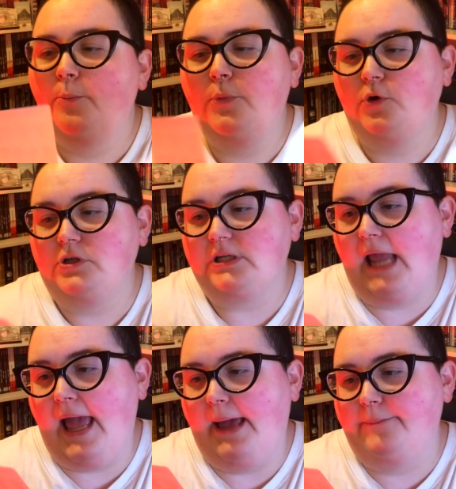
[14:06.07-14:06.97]
but
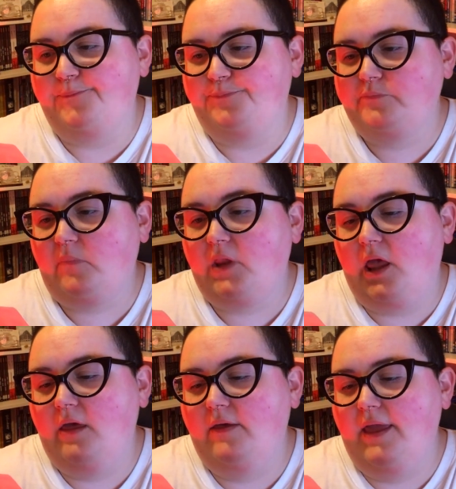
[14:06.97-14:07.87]

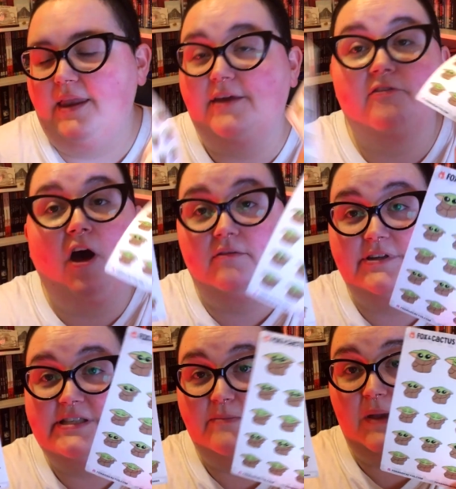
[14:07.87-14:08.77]
it is obviously